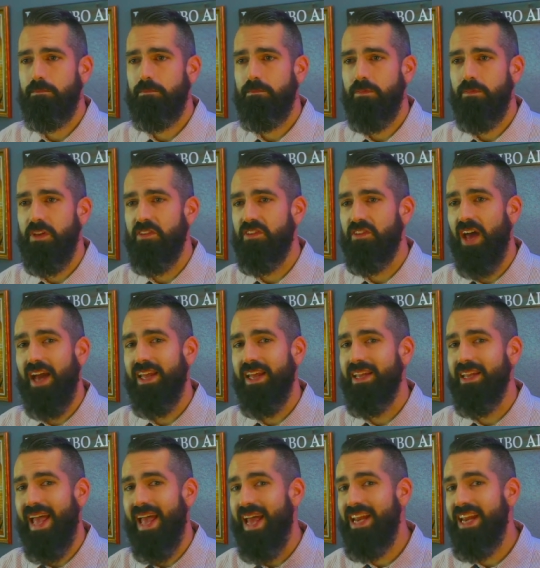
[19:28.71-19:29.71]
He's not in
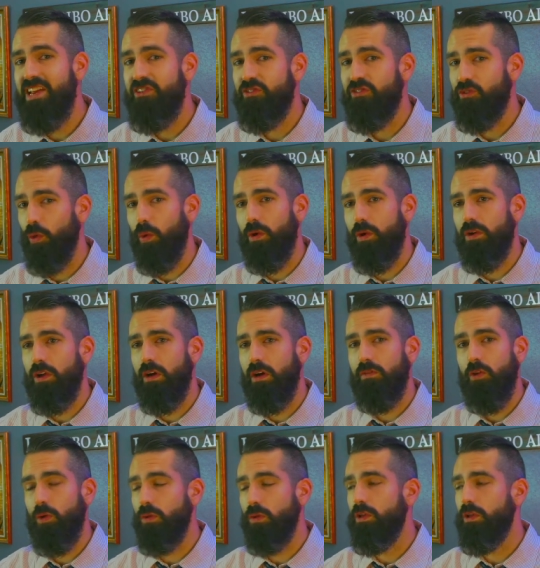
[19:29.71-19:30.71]
any sort of
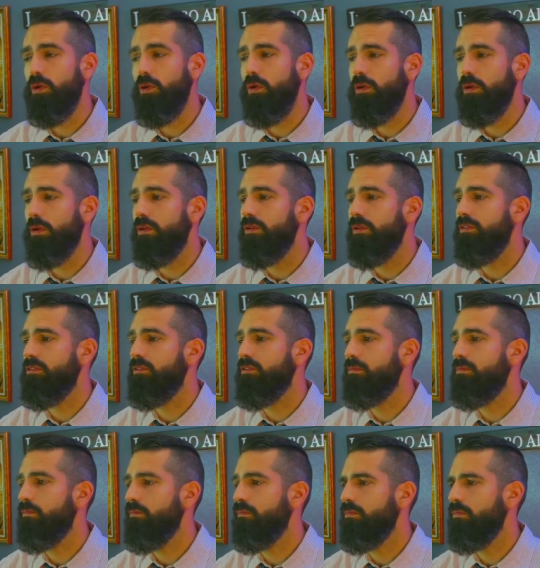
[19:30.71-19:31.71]
holy orders.
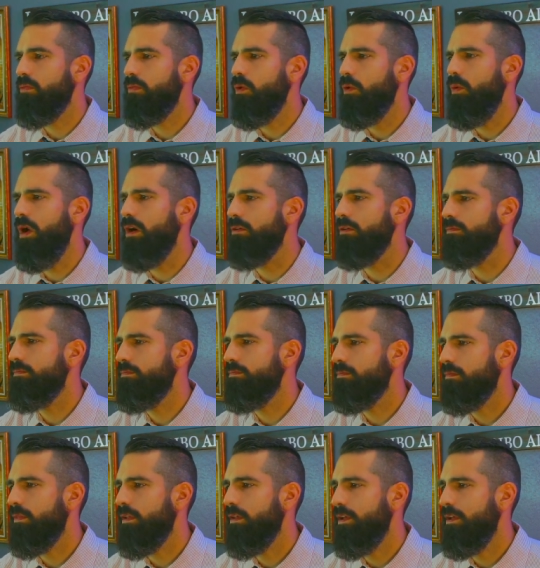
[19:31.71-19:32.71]
Well,
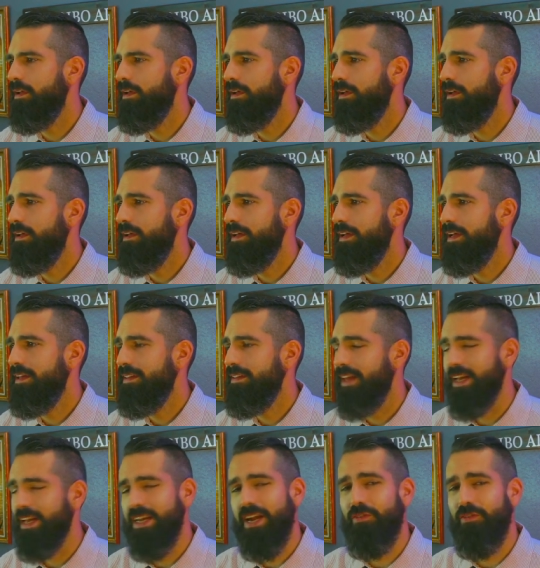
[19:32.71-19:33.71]

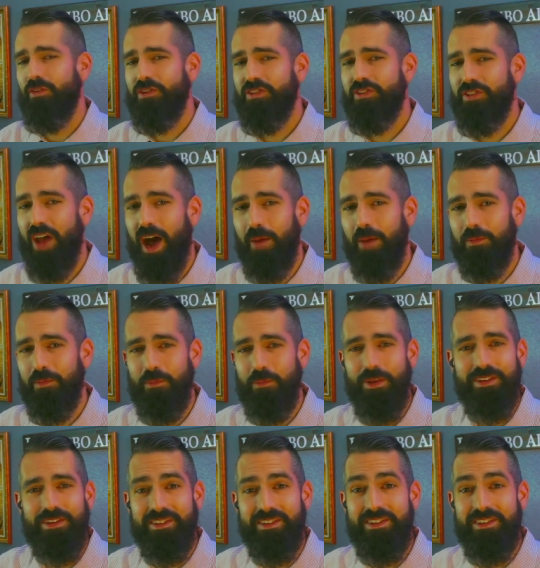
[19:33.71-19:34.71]
that never stopped
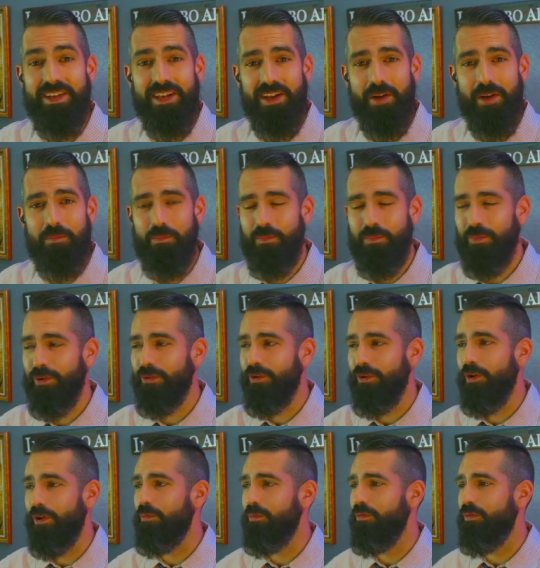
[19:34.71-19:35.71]
Byzantine
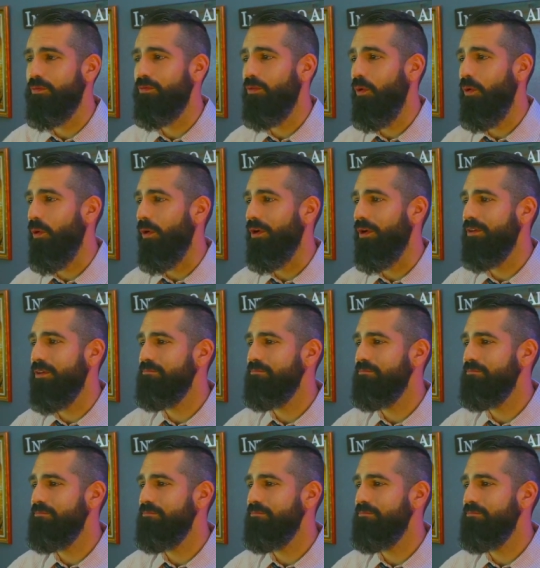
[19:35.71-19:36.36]
emperor before.